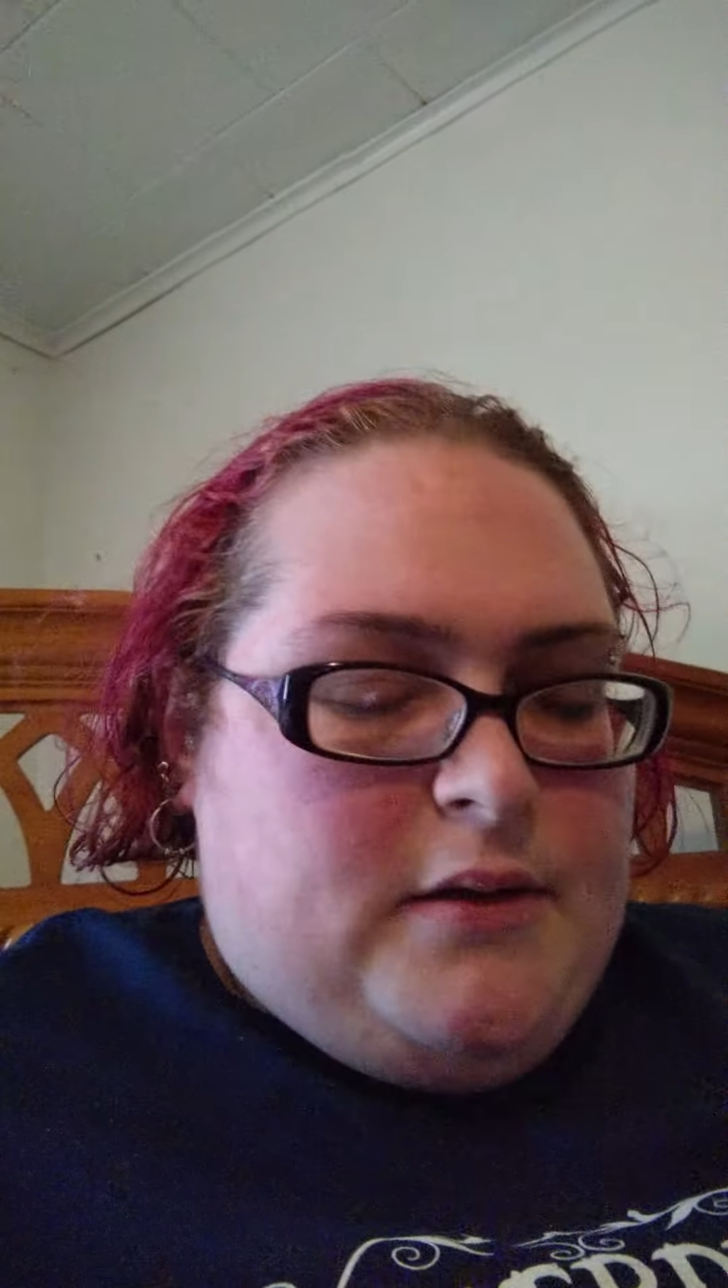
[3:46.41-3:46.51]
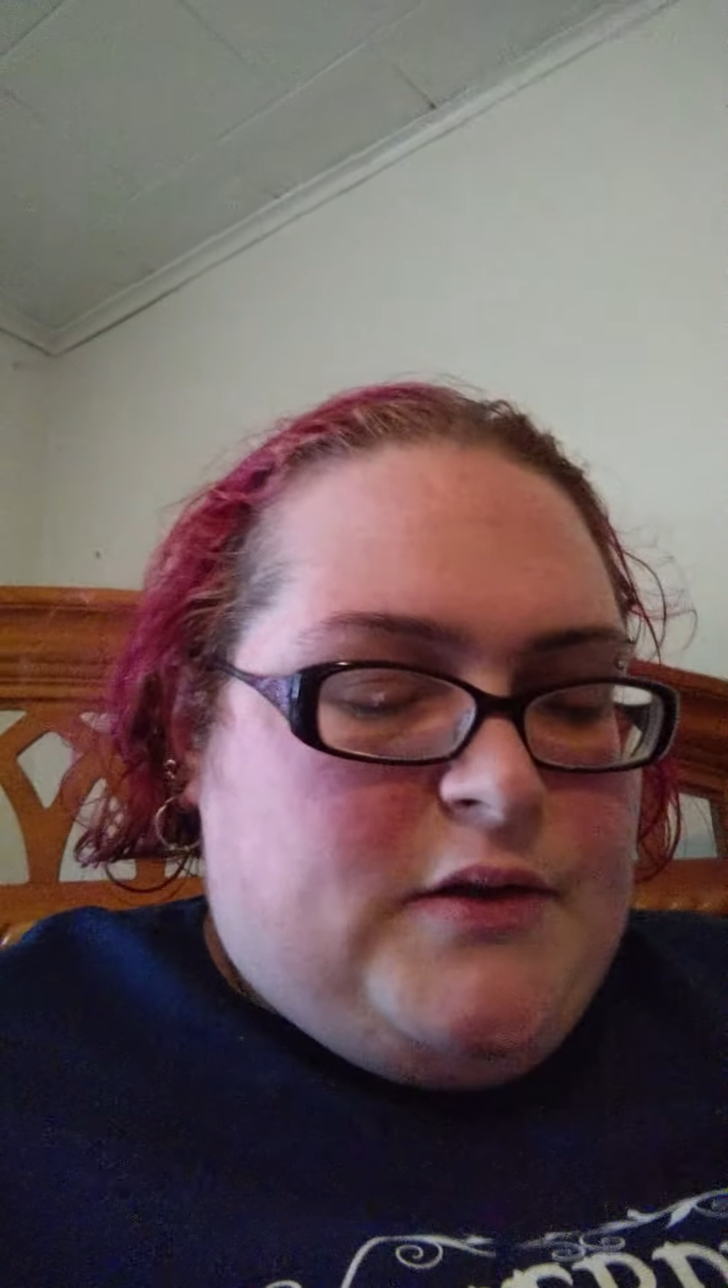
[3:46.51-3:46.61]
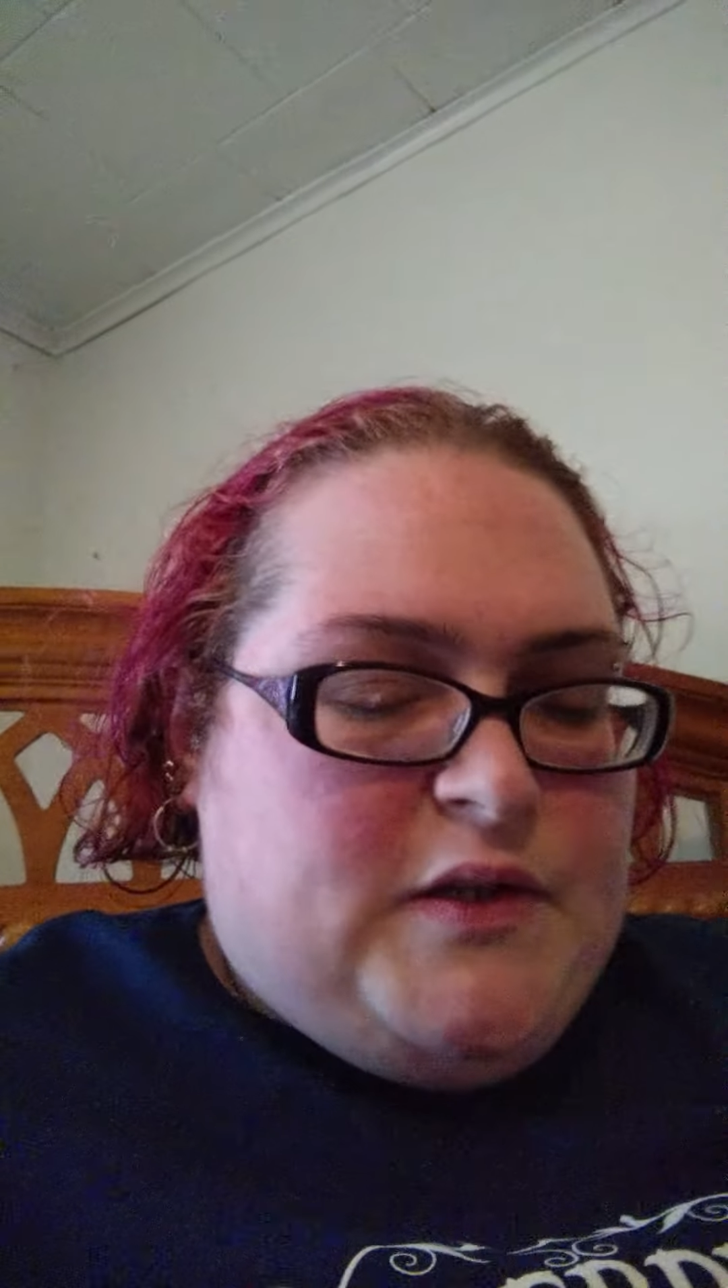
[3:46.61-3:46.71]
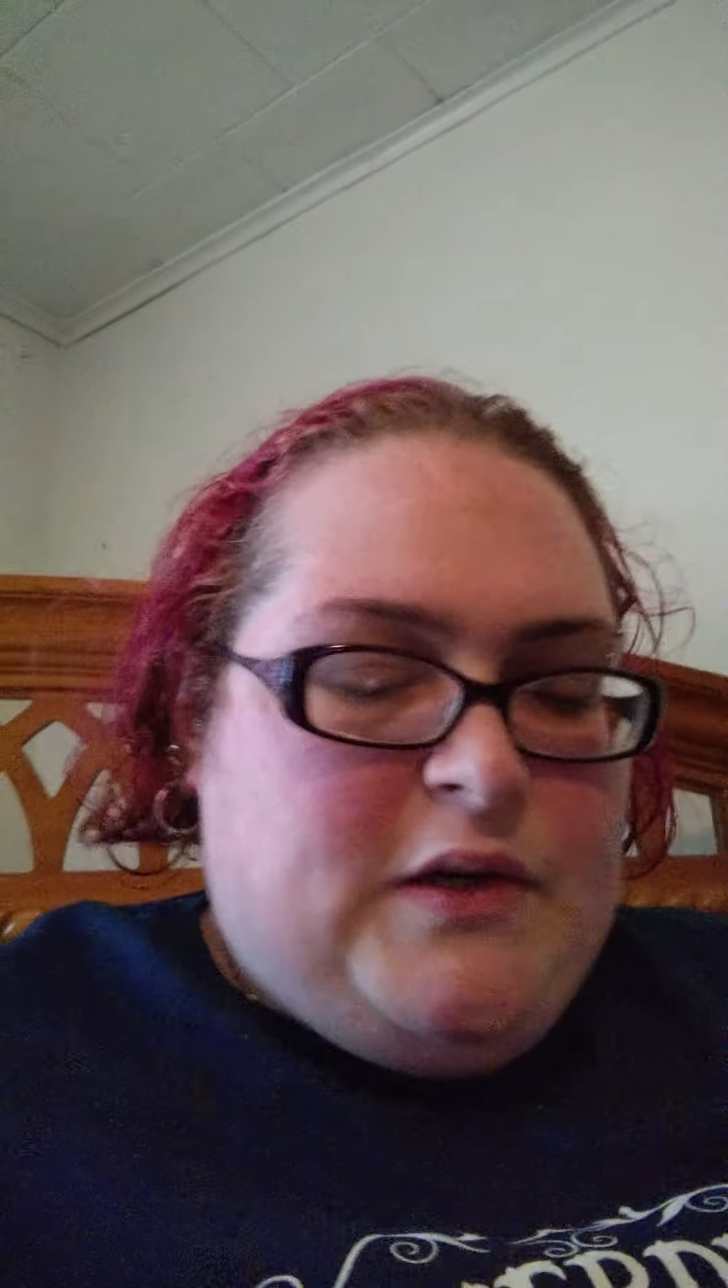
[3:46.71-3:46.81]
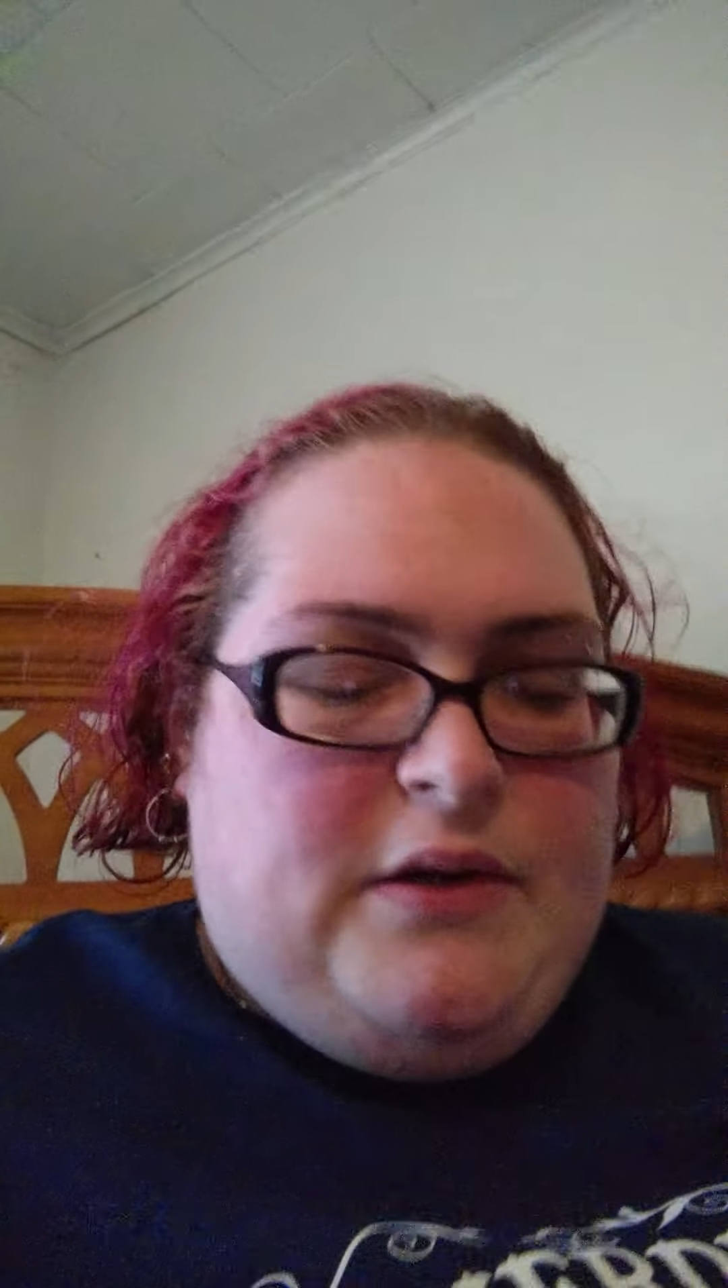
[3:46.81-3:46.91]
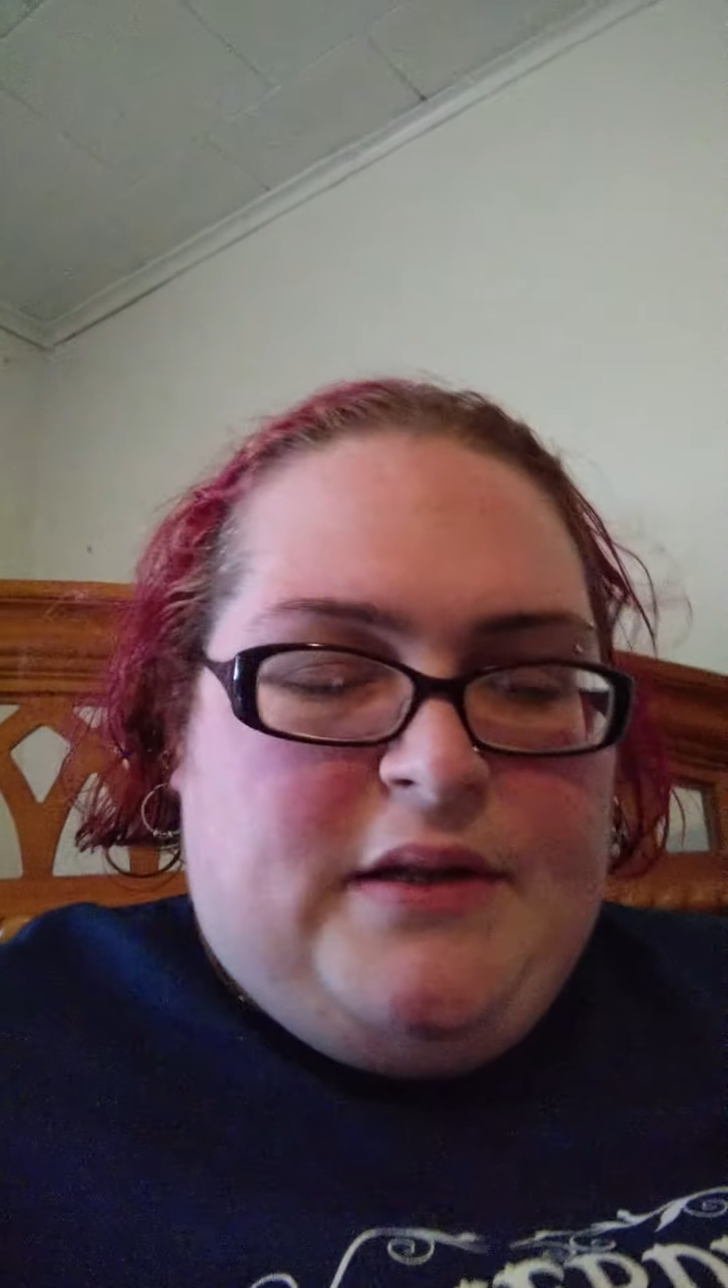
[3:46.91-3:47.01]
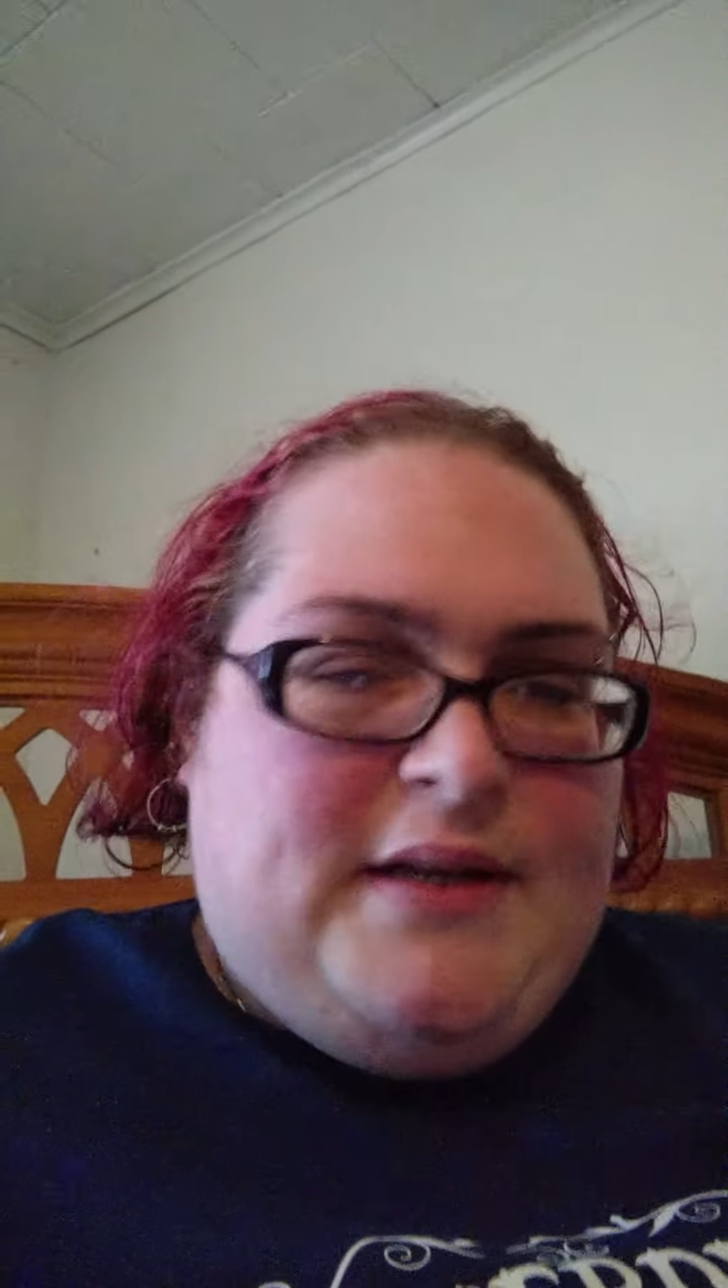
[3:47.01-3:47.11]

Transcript: certain